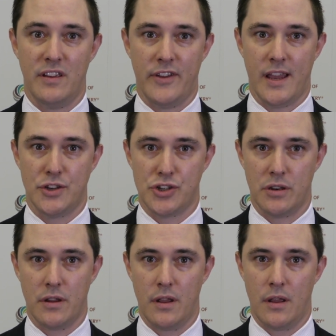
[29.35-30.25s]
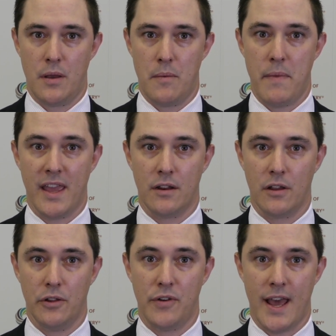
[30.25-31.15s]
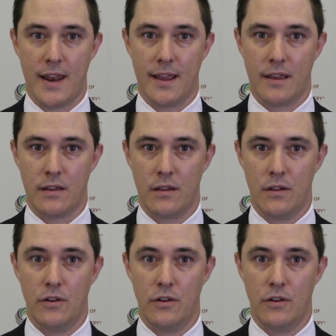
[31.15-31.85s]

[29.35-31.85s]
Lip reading: deviation may include headache,